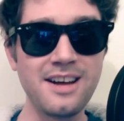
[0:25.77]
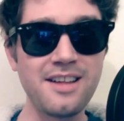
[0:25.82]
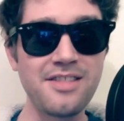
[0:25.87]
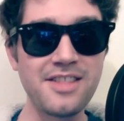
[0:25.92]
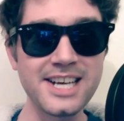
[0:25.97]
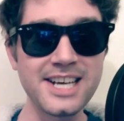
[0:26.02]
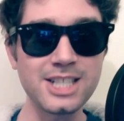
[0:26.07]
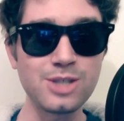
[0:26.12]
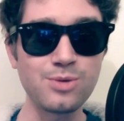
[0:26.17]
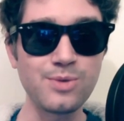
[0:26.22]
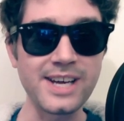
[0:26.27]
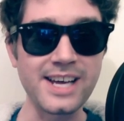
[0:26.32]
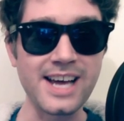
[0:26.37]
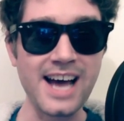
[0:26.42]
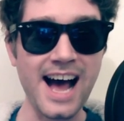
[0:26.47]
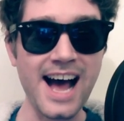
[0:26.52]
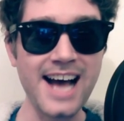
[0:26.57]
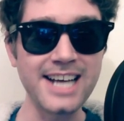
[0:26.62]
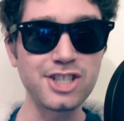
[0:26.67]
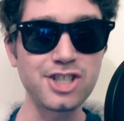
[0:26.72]
This week,
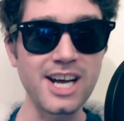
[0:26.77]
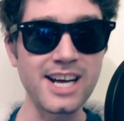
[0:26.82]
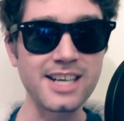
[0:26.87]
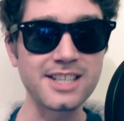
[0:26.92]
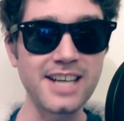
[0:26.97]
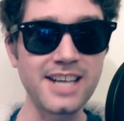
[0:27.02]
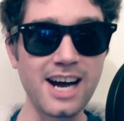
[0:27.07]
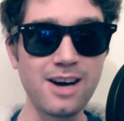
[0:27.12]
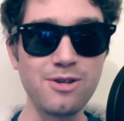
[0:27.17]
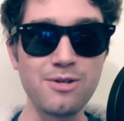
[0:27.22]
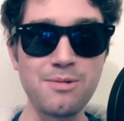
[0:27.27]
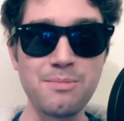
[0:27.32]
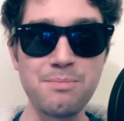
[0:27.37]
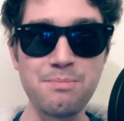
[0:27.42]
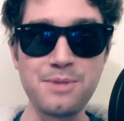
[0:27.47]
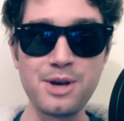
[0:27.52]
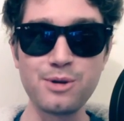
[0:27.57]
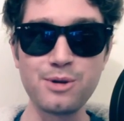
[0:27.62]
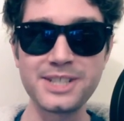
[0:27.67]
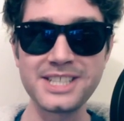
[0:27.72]
I checked out
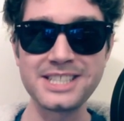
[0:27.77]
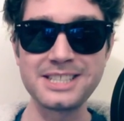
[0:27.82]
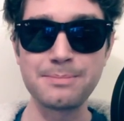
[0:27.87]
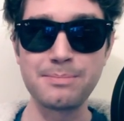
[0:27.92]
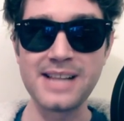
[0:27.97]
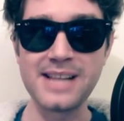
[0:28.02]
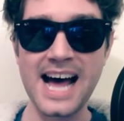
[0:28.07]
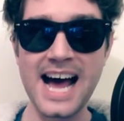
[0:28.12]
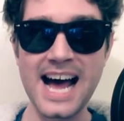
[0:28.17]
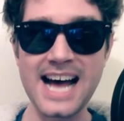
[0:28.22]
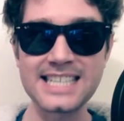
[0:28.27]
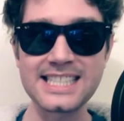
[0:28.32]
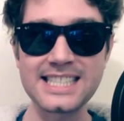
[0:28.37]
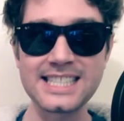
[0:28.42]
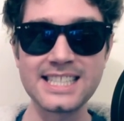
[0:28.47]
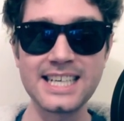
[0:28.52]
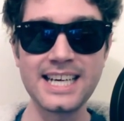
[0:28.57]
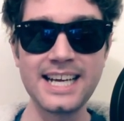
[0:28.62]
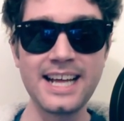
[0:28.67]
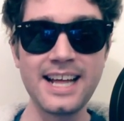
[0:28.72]
Mutant
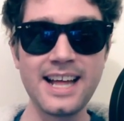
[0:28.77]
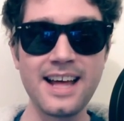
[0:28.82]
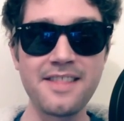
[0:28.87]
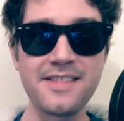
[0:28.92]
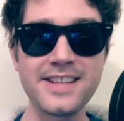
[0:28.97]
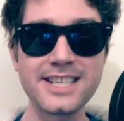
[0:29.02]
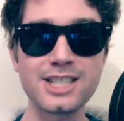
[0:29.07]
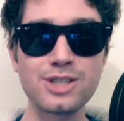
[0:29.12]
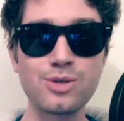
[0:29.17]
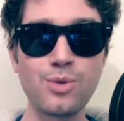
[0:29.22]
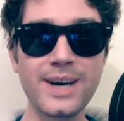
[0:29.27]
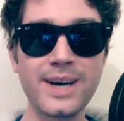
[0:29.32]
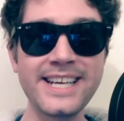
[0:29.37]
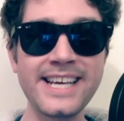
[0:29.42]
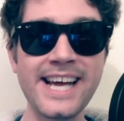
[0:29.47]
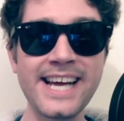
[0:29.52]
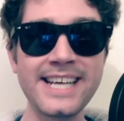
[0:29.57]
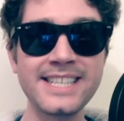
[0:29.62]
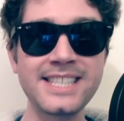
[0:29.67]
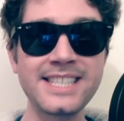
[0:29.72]
Blast. And this
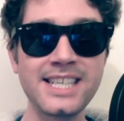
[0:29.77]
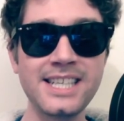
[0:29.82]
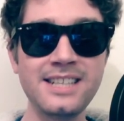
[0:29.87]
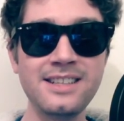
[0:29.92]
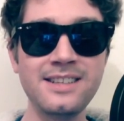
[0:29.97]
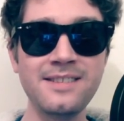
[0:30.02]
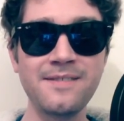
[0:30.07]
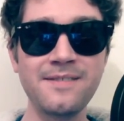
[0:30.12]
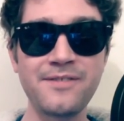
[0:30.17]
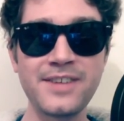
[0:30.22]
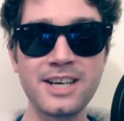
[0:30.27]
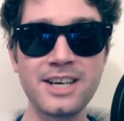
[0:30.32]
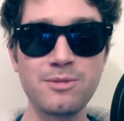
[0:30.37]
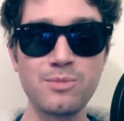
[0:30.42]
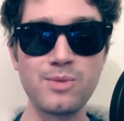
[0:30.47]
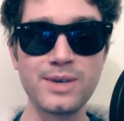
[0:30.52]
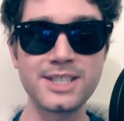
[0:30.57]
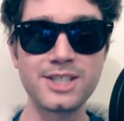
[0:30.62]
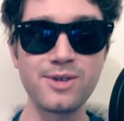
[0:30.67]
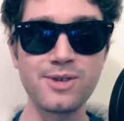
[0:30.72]
2018 film
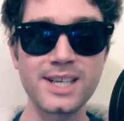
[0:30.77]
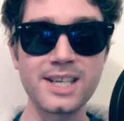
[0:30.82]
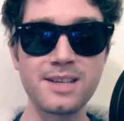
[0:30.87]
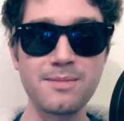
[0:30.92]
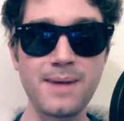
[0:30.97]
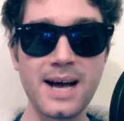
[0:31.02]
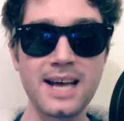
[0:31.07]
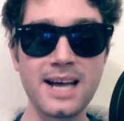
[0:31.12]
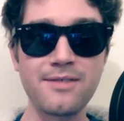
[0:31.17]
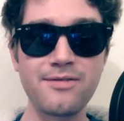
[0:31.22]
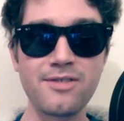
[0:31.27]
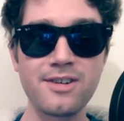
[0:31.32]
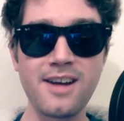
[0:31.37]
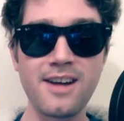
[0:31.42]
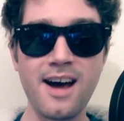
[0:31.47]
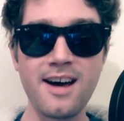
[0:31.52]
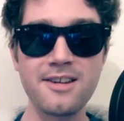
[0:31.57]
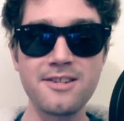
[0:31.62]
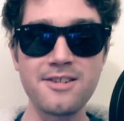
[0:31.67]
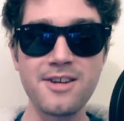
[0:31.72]
was directed by
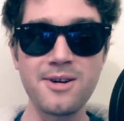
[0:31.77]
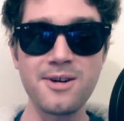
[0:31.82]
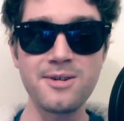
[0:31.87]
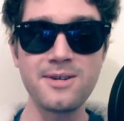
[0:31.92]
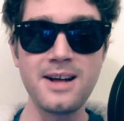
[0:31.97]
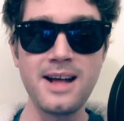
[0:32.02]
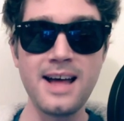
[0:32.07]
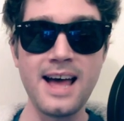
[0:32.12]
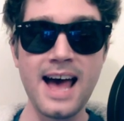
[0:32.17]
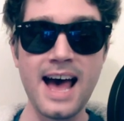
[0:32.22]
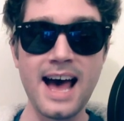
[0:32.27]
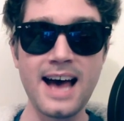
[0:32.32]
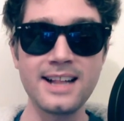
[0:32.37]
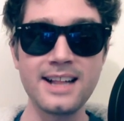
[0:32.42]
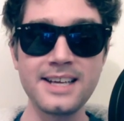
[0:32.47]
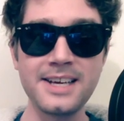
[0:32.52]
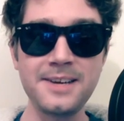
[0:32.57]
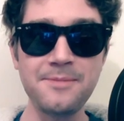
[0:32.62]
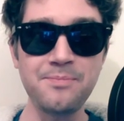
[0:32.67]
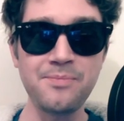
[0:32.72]
Fernando
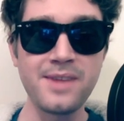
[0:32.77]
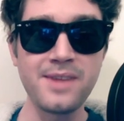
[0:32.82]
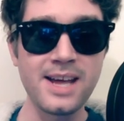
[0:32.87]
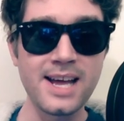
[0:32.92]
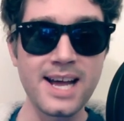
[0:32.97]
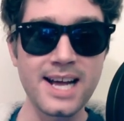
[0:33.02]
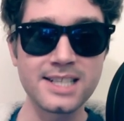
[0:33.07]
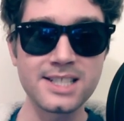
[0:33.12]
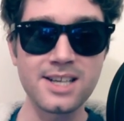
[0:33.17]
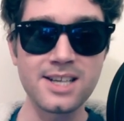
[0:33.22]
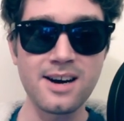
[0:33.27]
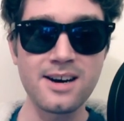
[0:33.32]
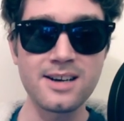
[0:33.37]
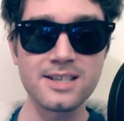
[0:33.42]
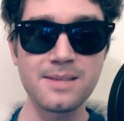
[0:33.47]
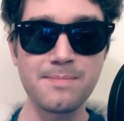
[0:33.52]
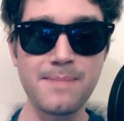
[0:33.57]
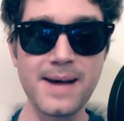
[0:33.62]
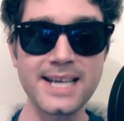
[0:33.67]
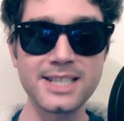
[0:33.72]
Alle and
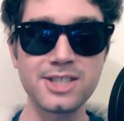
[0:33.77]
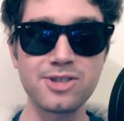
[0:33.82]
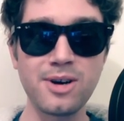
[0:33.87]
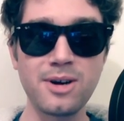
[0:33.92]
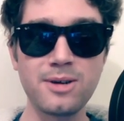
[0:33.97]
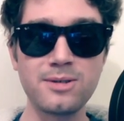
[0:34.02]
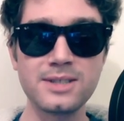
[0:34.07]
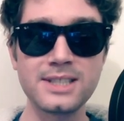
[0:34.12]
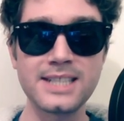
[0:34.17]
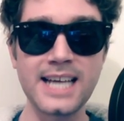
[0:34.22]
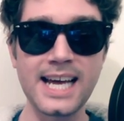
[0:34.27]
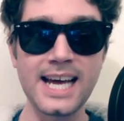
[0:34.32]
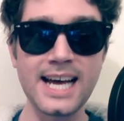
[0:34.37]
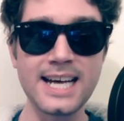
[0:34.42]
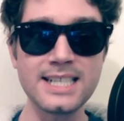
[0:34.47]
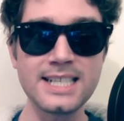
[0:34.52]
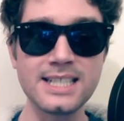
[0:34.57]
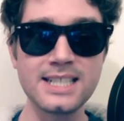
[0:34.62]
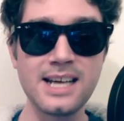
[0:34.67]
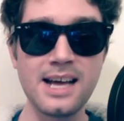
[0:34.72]
stars Pedro
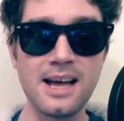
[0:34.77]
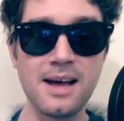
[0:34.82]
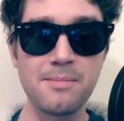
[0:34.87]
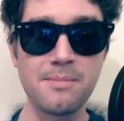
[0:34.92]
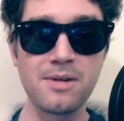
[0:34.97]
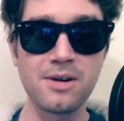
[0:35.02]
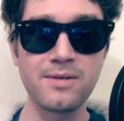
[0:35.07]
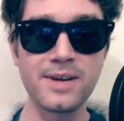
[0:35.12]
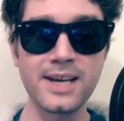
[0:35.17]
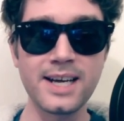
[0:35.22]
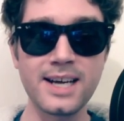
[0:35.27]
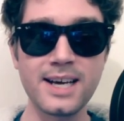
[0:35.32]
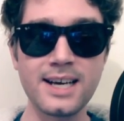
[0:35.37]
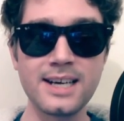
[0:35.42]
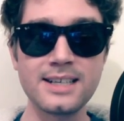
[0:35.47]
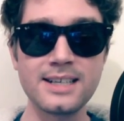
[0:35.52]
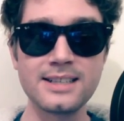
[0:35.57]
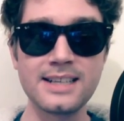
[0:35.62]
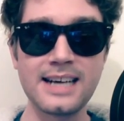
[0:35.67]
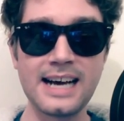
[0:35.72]
Dias,
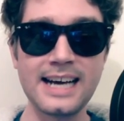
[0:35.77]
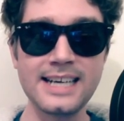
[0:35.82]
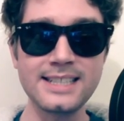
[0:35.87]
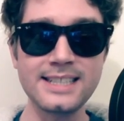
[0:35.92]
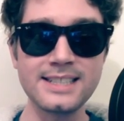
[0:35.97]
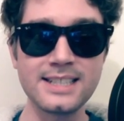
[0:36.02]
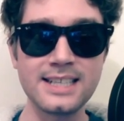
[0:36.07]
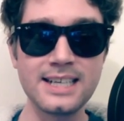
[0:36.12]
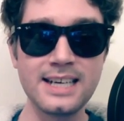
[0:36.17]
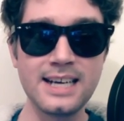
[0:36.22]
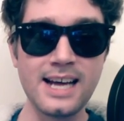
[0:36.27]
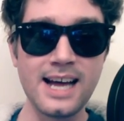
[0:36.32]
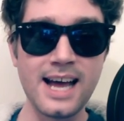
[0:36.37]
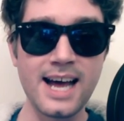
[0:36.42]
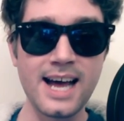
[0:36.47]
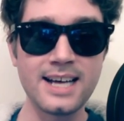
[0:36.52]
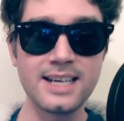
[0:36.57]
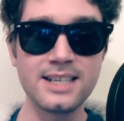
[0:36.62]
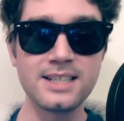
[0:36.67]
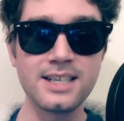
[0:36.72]
Maria Leite,
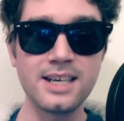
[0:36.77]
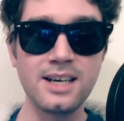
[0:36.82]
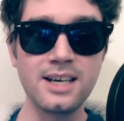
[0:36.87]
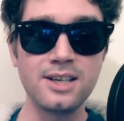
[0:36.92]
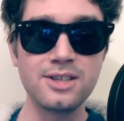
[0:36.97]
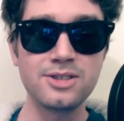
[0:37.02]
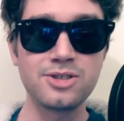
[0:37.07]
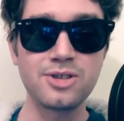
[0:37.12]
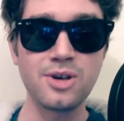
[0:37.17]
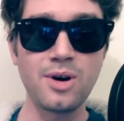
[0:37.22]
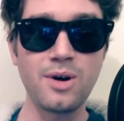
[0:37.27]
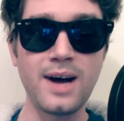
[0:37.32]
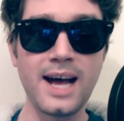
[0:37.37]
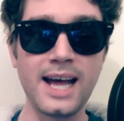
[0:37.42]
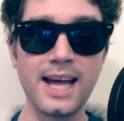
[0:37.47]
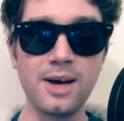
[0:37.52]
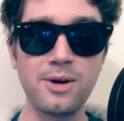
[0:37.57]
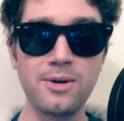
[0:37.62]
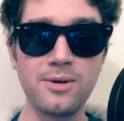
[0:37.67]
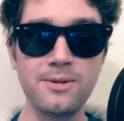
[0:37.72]
and
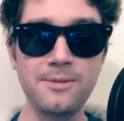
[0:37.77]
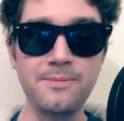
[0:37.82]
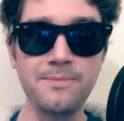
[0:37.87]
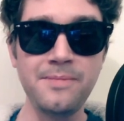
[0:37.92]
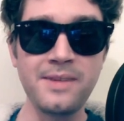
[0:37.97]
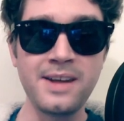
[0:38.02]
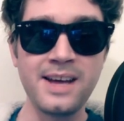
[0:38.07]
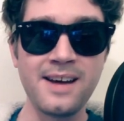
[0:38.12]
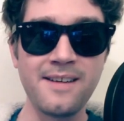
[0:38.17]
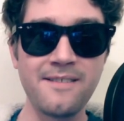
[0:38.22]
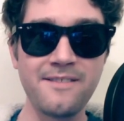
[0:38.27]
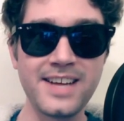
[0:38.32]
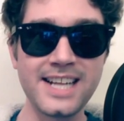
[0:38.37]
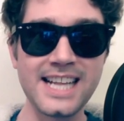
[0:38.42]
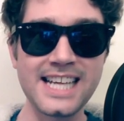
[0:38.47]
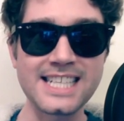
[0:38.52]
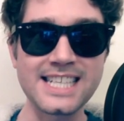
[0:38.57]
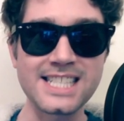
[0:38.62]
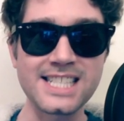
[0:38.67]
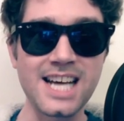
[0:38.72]
Joao
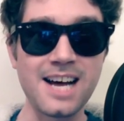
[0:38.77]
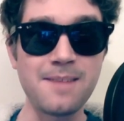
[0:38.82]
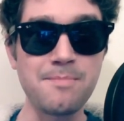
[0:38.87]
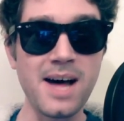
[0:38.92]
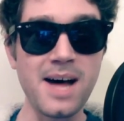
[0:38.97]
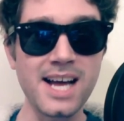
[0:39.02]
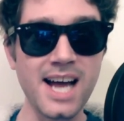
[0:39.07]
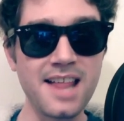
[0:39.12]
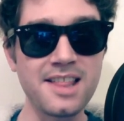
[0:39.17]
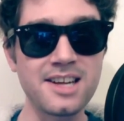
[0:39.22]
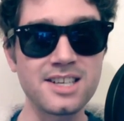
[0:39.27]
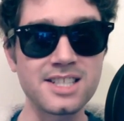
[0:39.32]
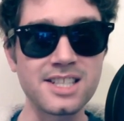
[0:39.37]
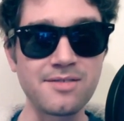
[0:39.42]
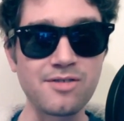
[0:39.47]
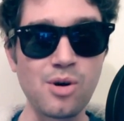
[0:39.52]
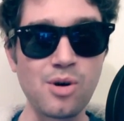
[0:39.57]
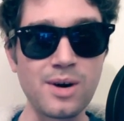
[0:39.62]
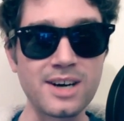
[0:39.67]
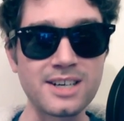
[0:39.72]
Villas, among others,
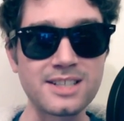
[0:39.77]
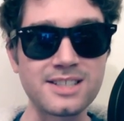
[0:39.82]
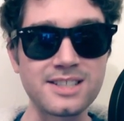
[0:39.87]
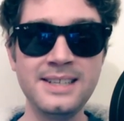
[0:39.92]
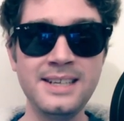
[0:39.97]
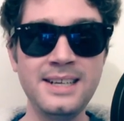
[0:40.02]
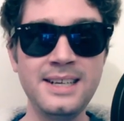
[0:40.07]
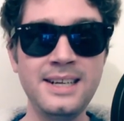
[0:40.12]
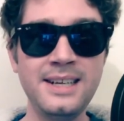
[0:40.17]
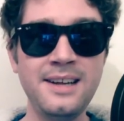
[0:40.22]
of course.